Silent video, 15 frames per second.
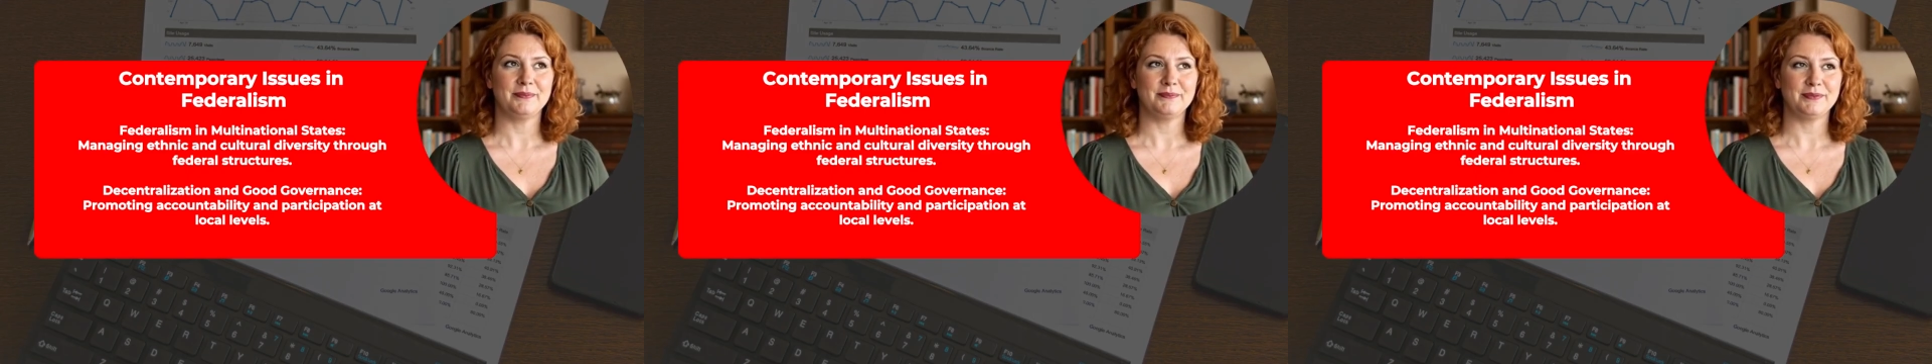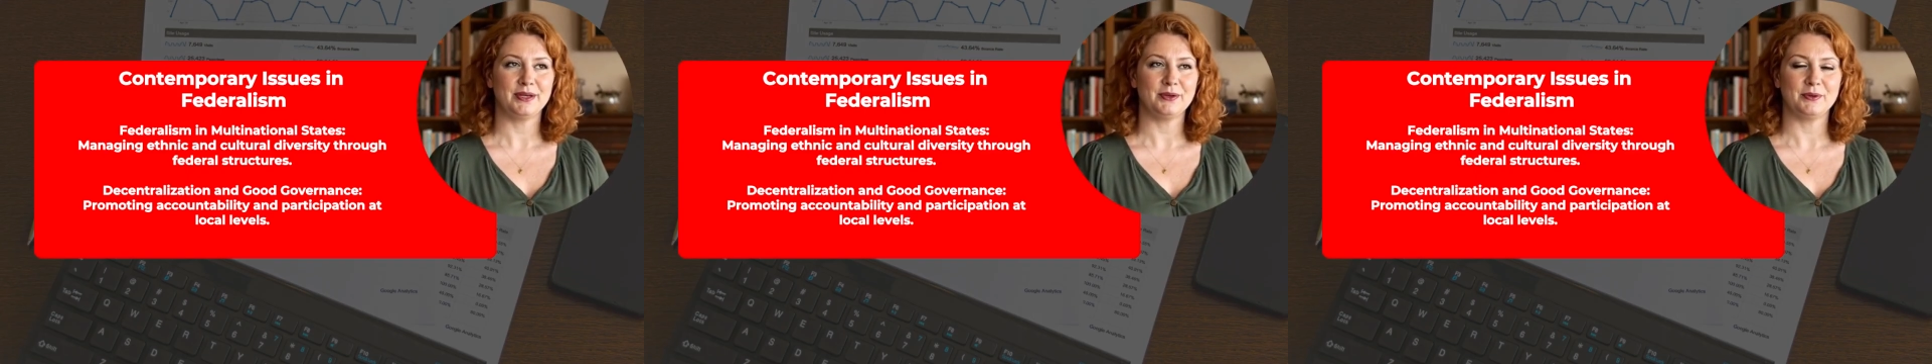
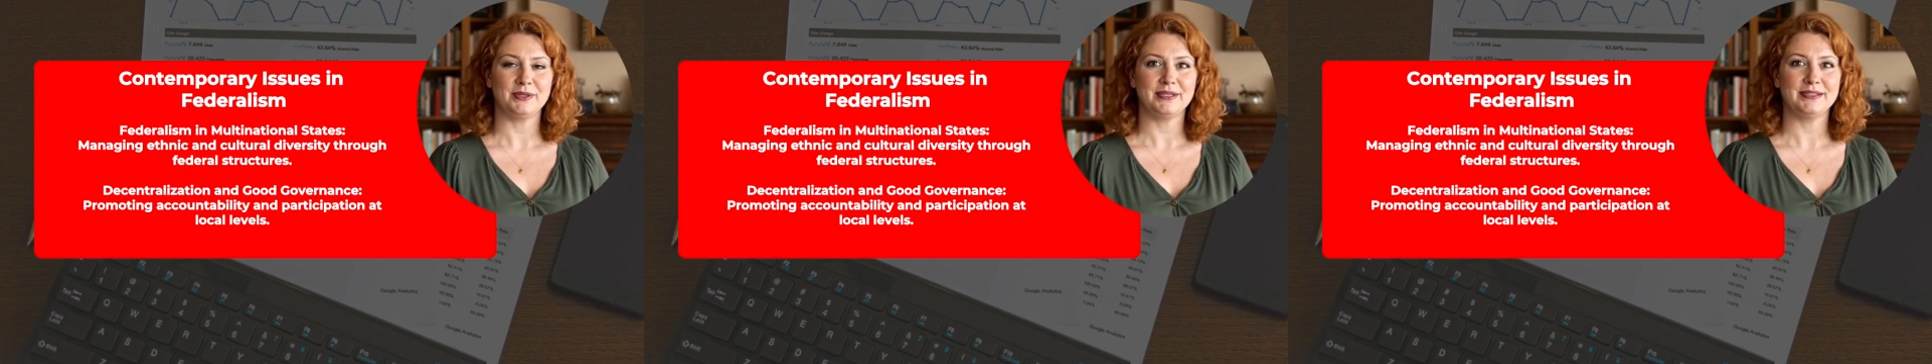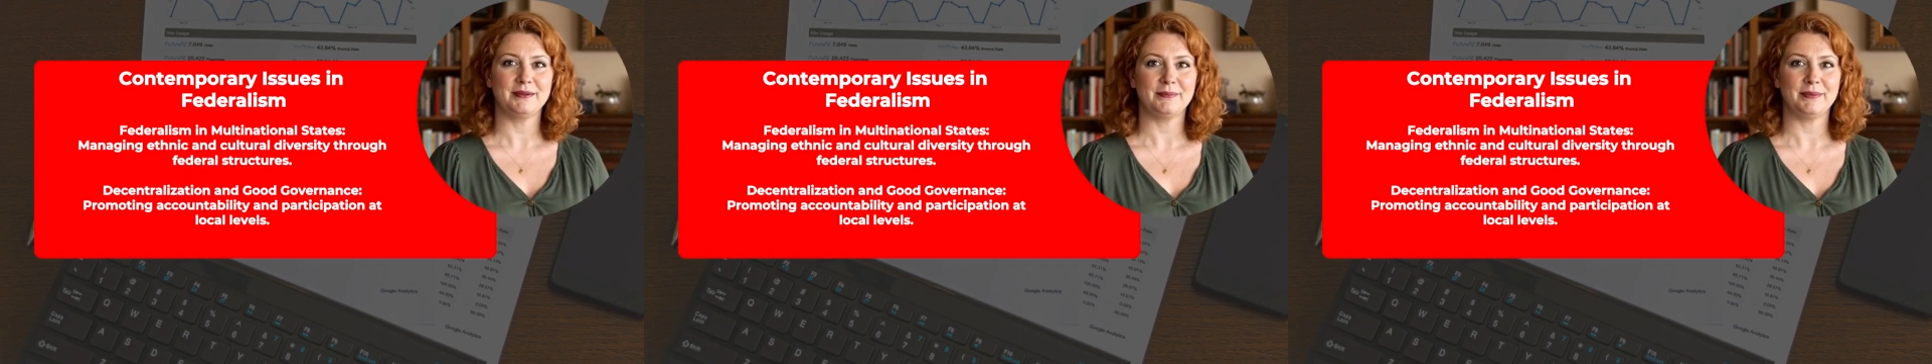
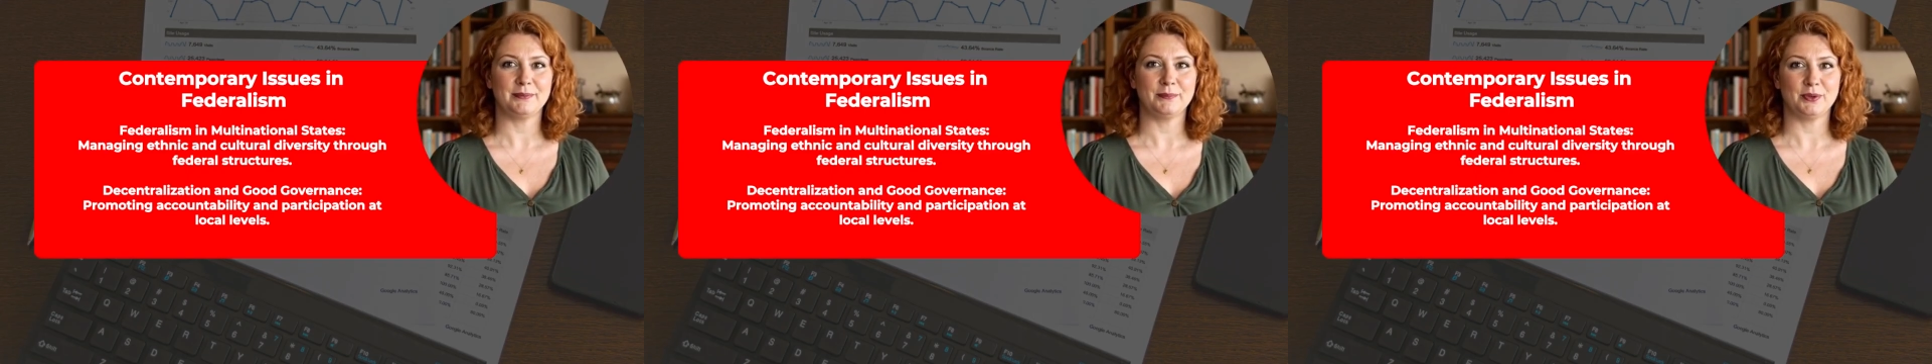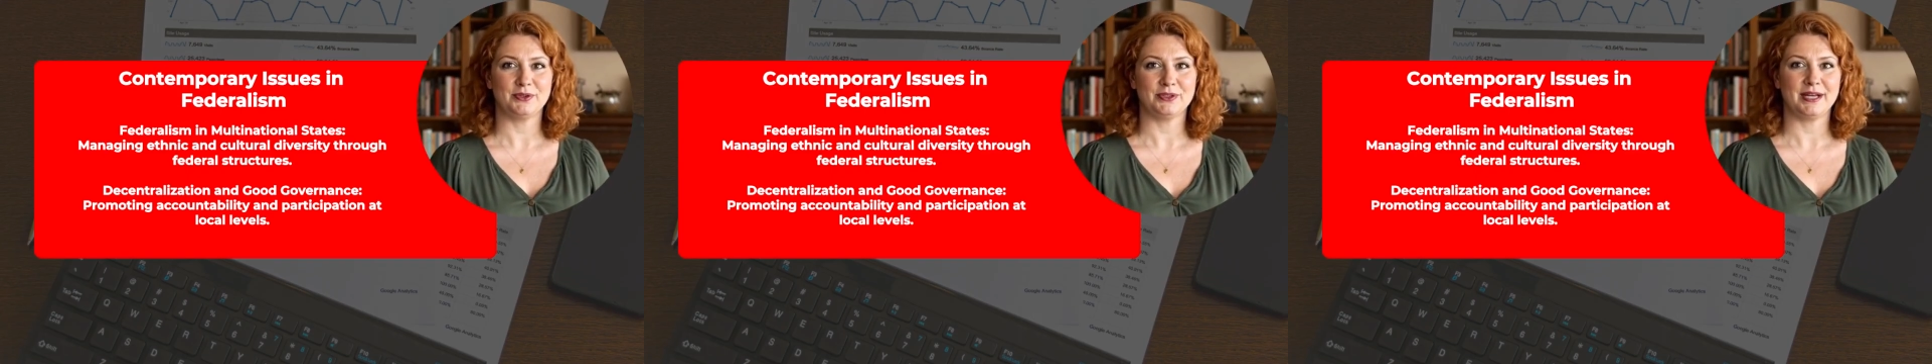Federalism in
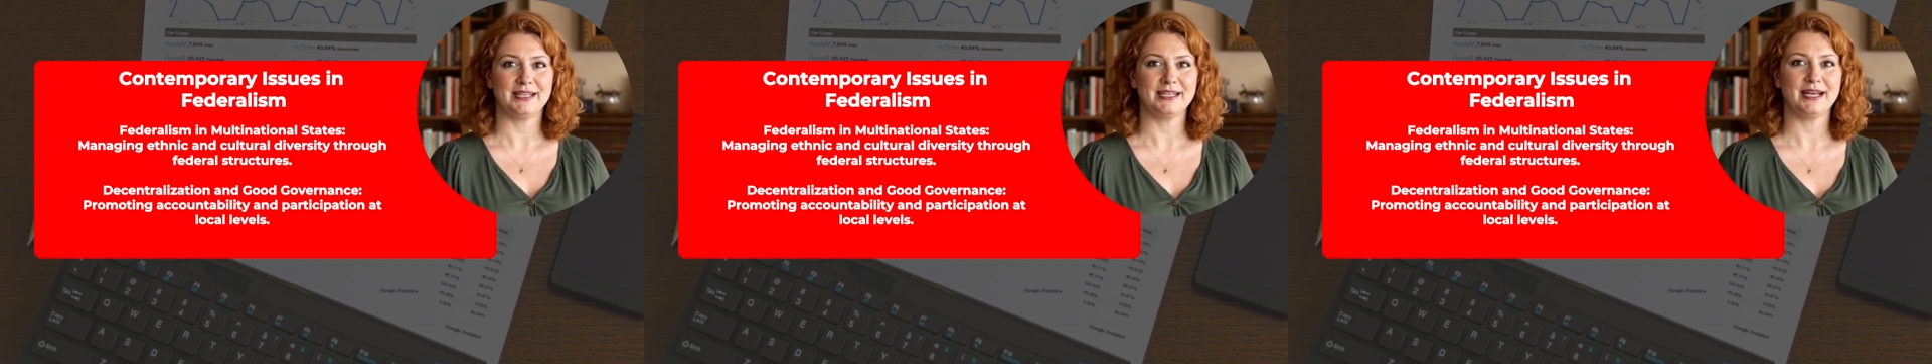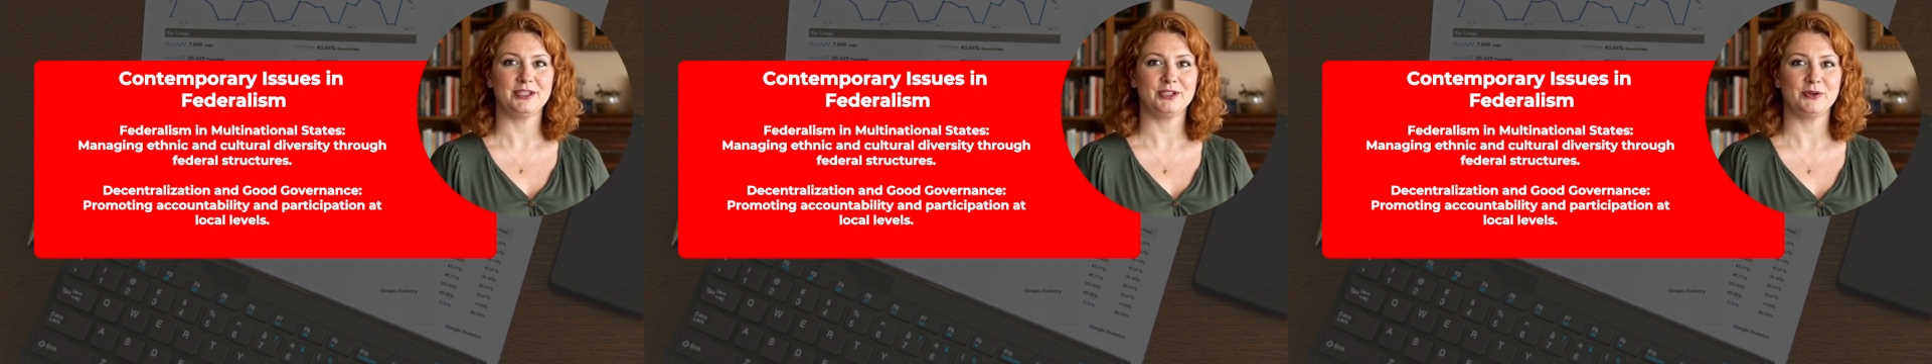
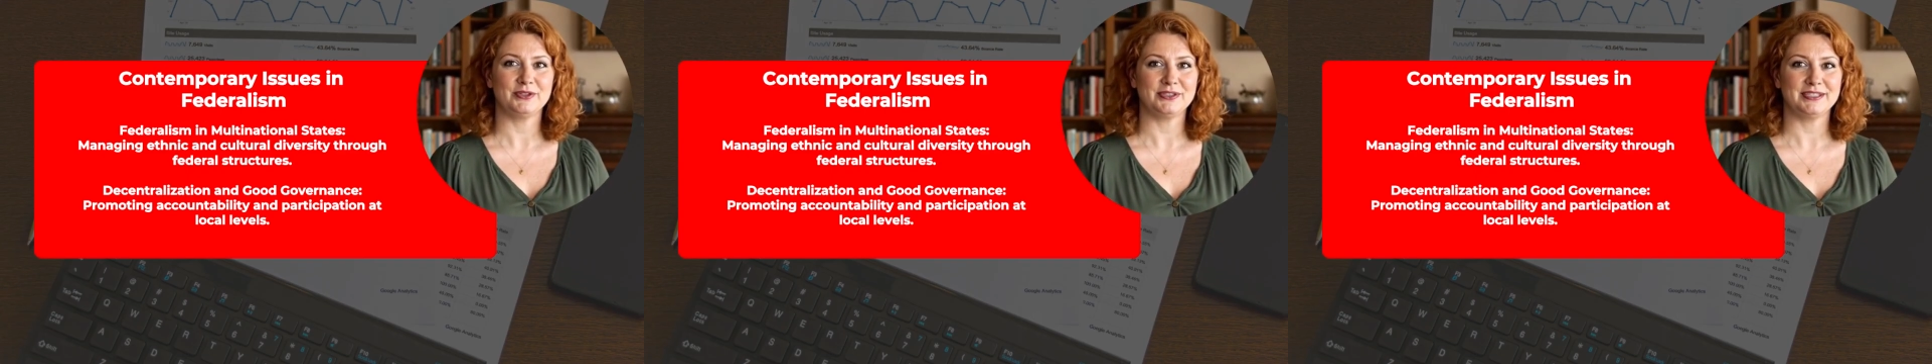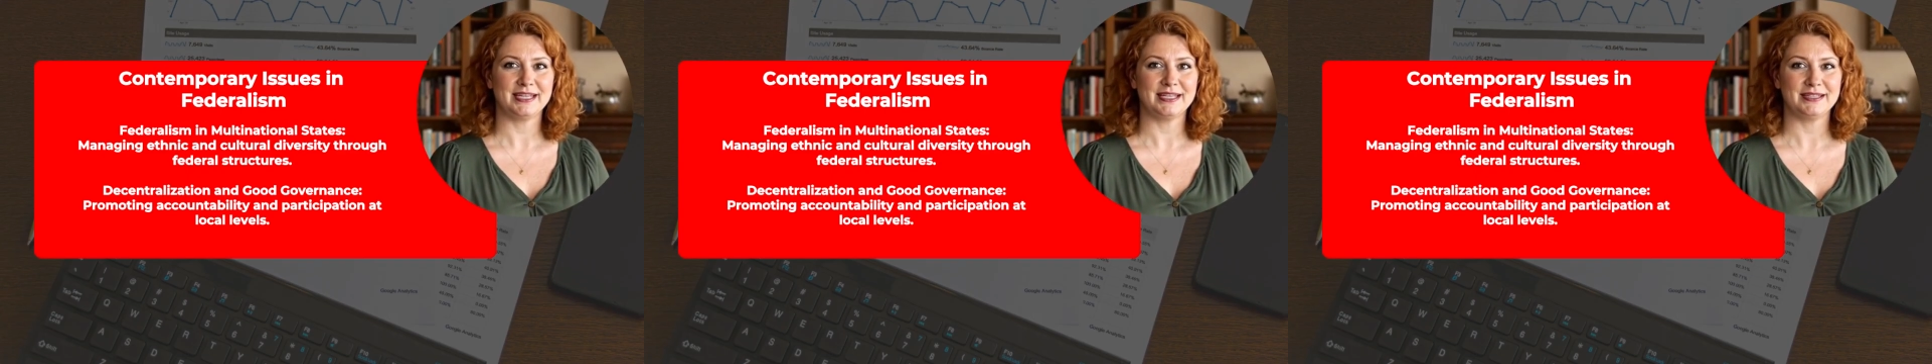multinational
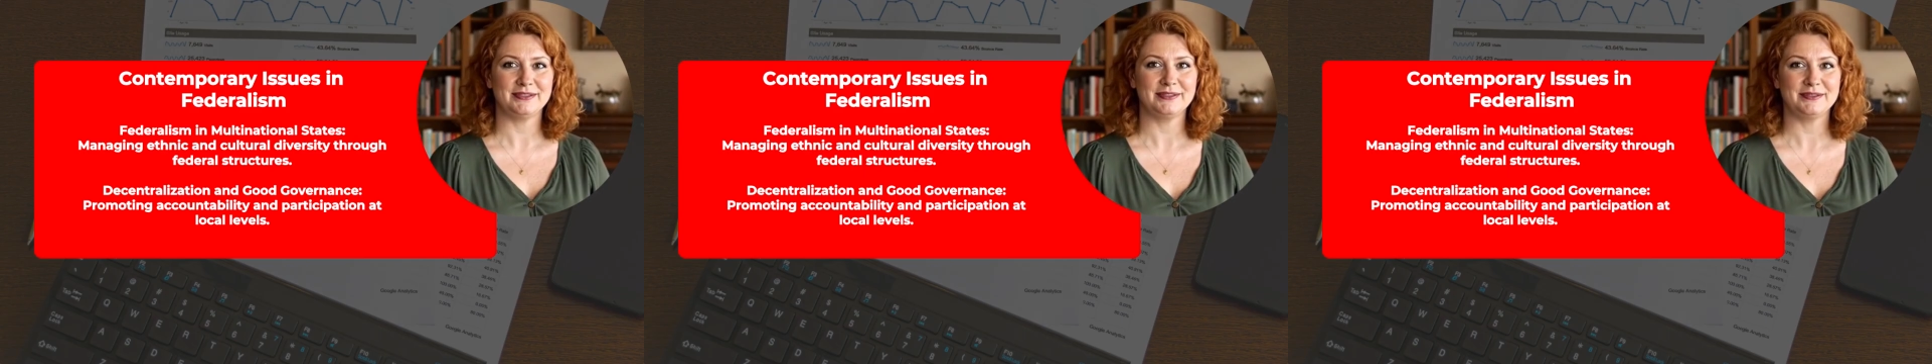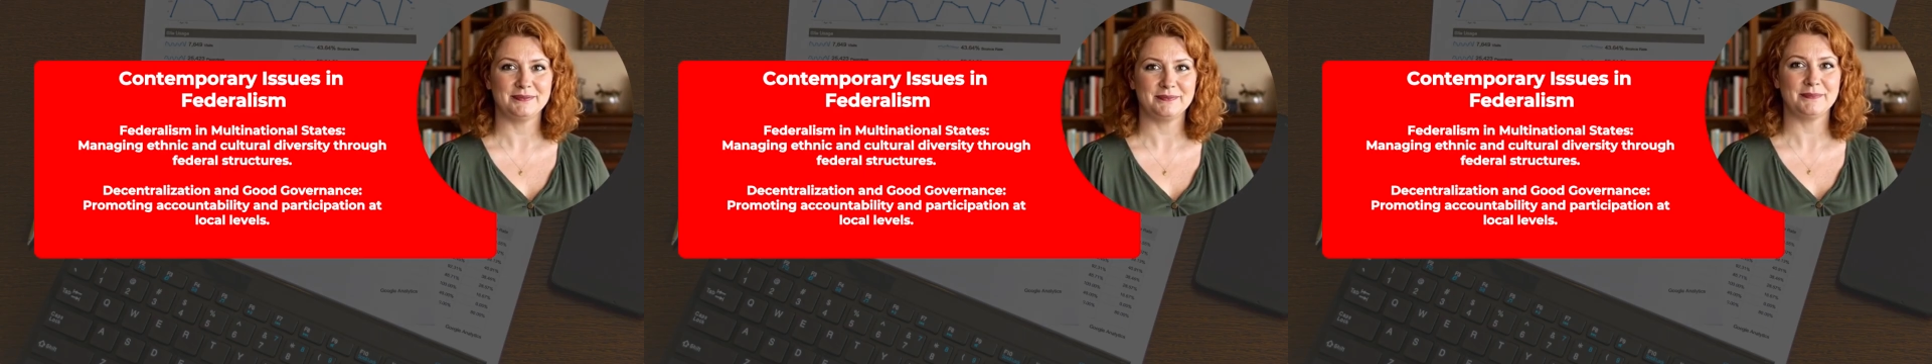
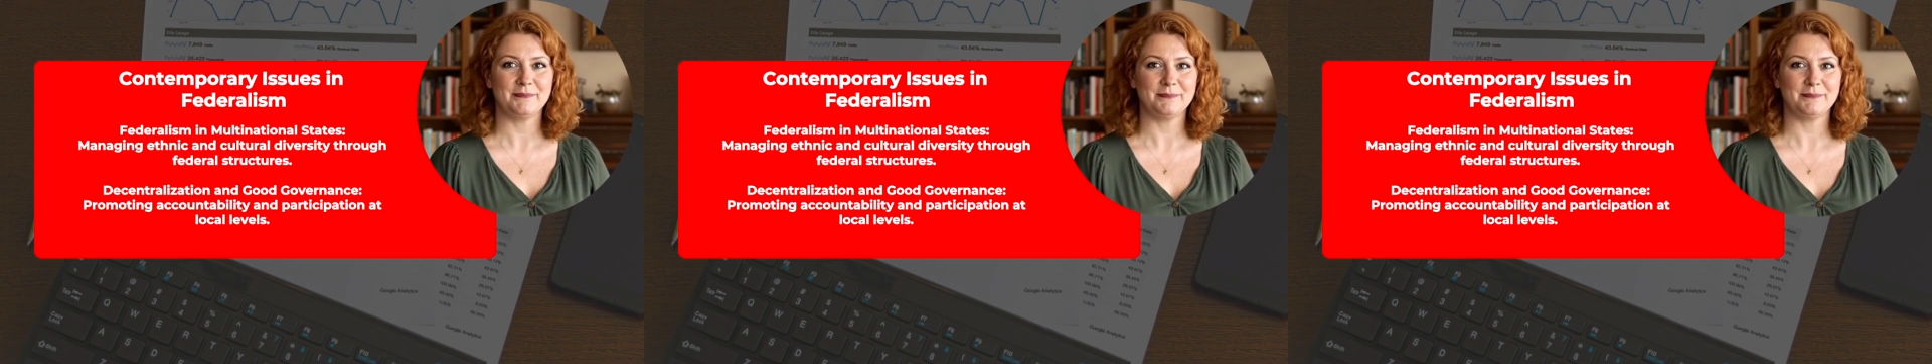states,